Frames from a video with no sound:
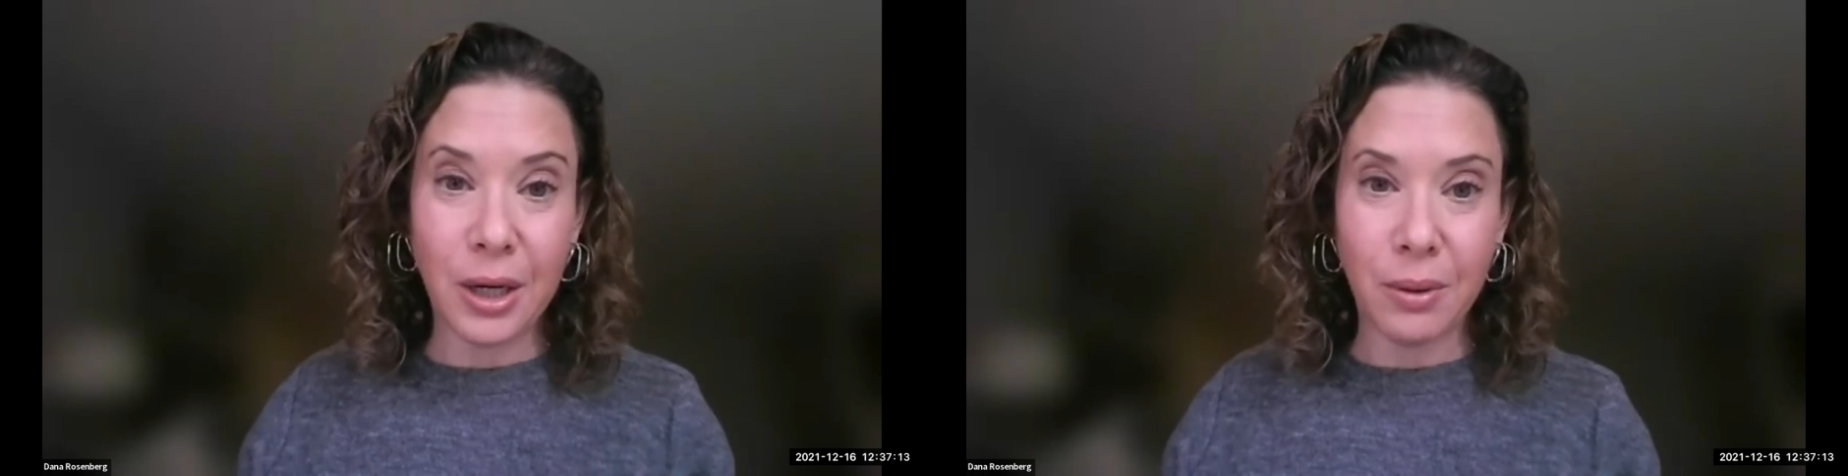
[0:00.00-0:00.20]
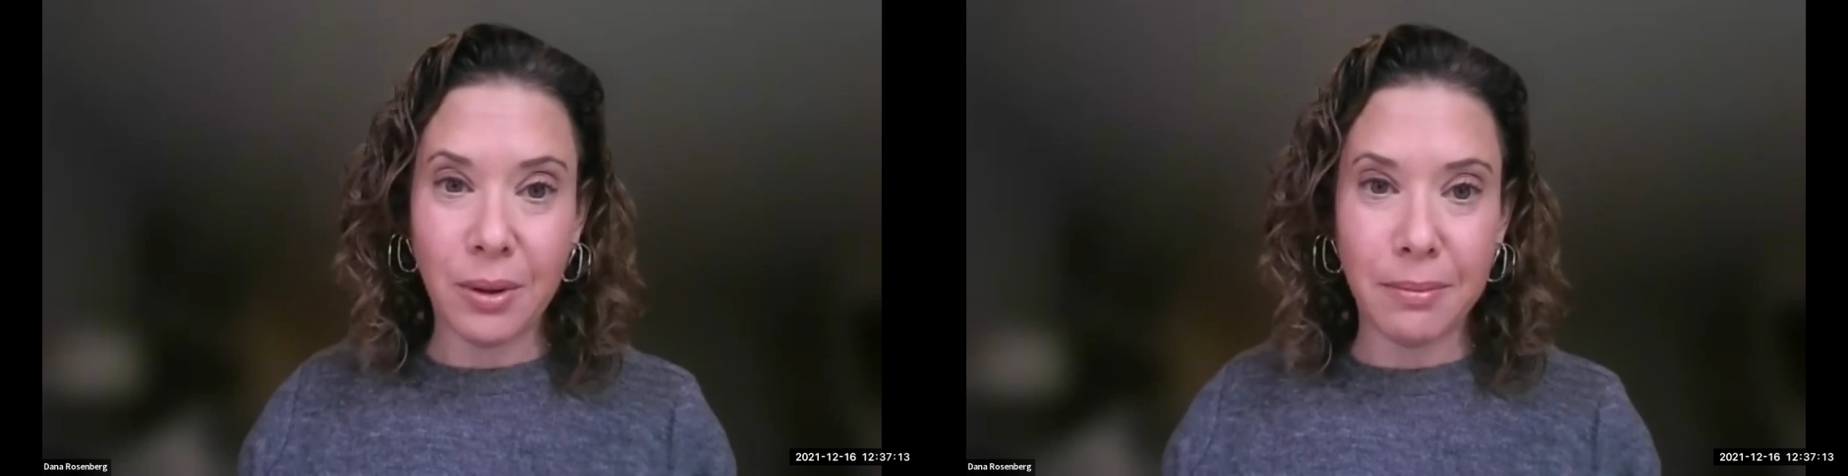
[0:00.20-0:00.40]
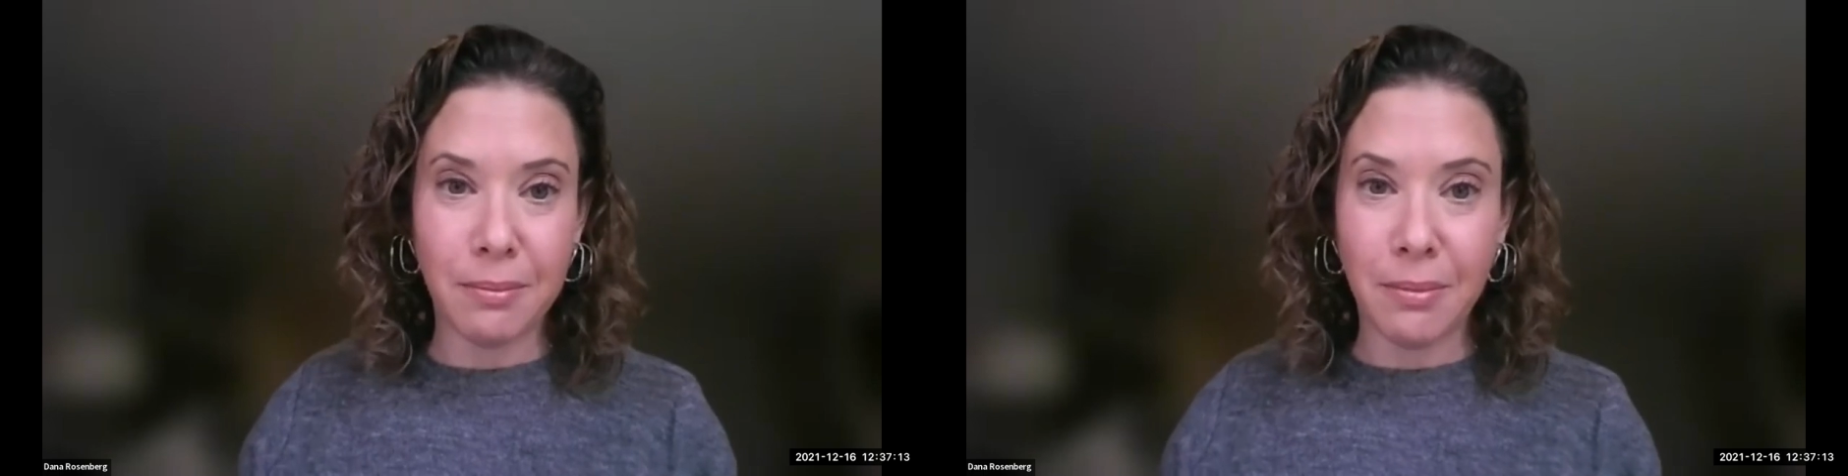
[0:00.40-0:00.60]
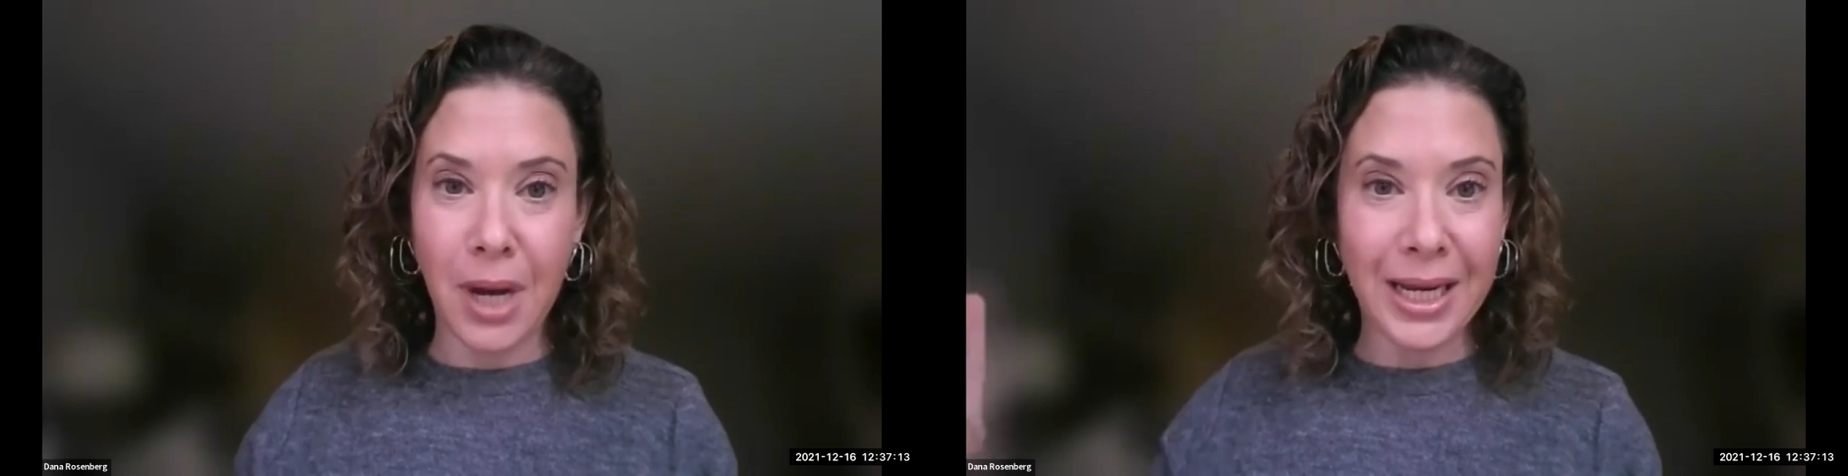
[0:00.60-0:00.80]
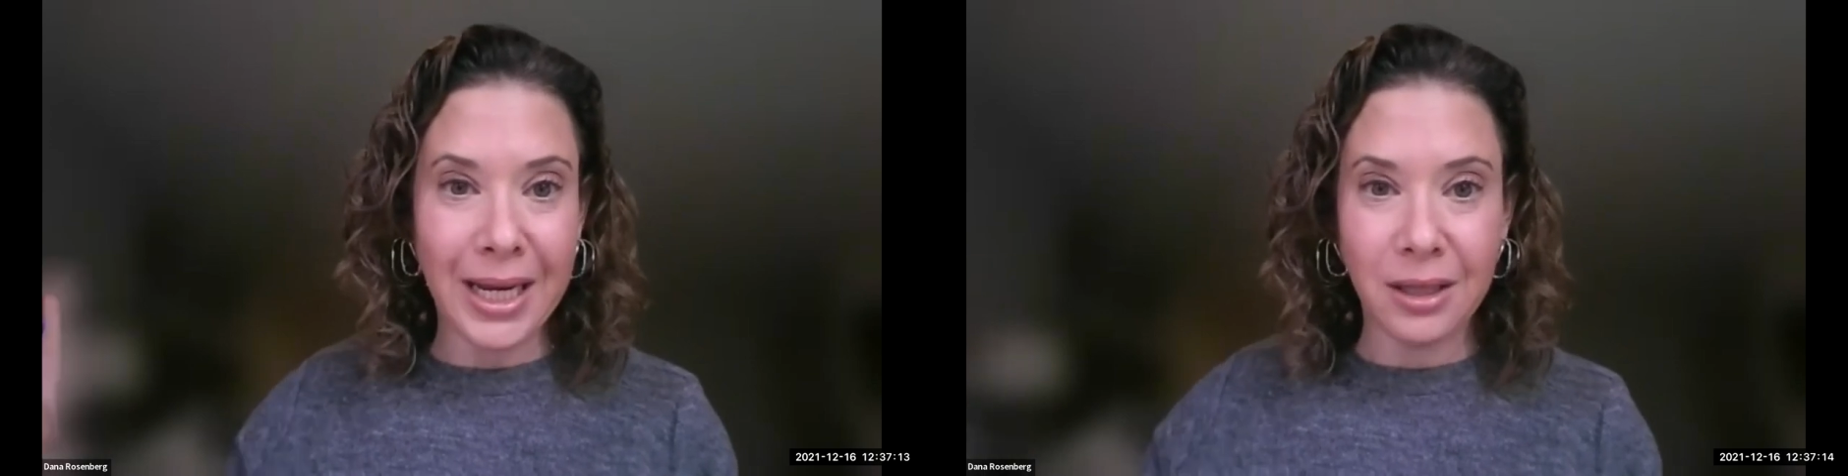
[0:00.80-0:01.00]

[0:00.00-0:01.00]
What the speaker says: know, my